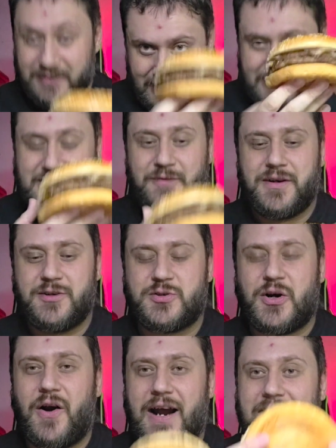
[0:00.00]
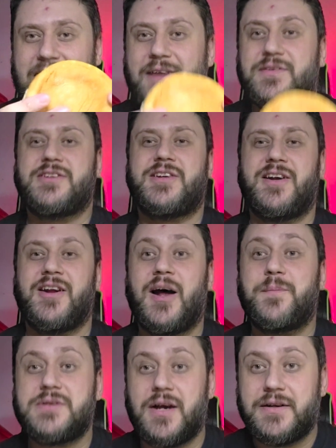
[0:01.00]
Let's give it a try. I have to turn it
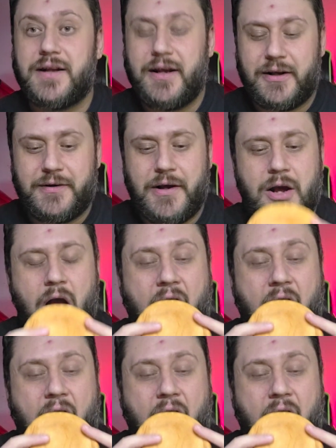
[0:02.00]
upside down.